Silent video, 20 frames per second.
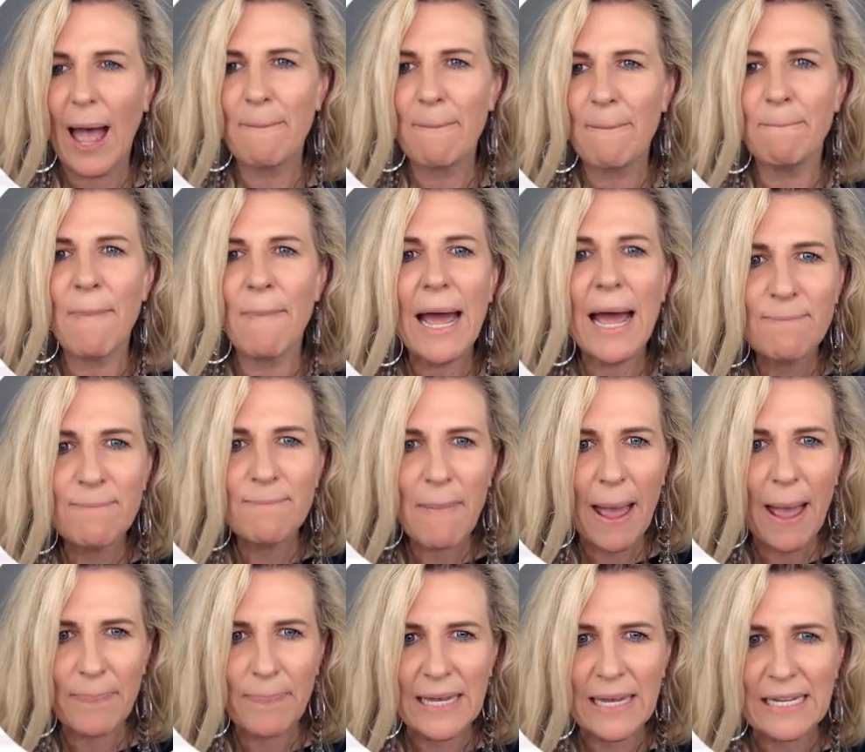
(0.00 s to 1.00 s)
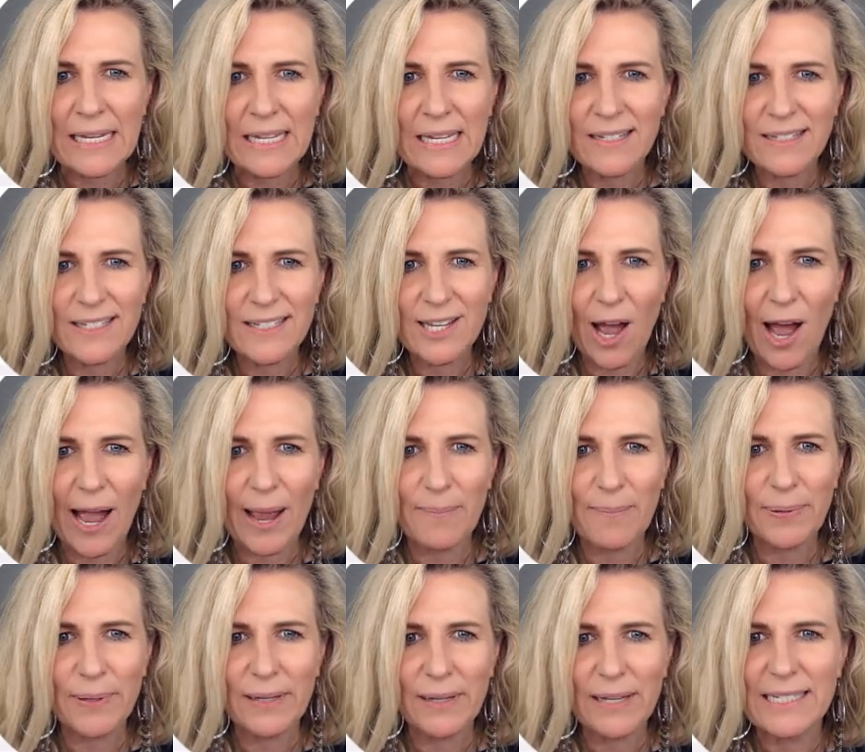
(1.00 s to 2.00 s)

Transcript: mud mapping type